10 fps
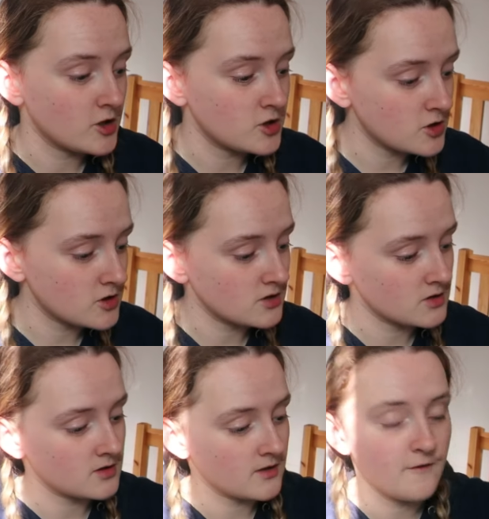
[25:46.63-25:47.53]
Shh,
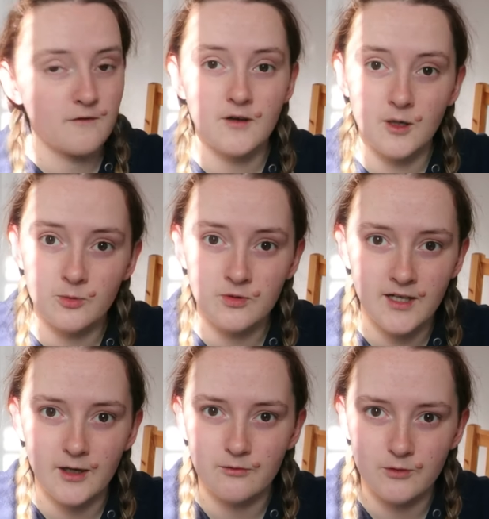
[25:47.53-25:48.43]
phone?
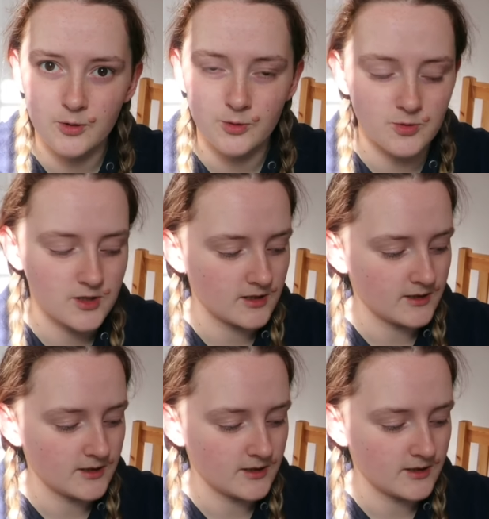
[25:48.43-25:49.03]
How rude.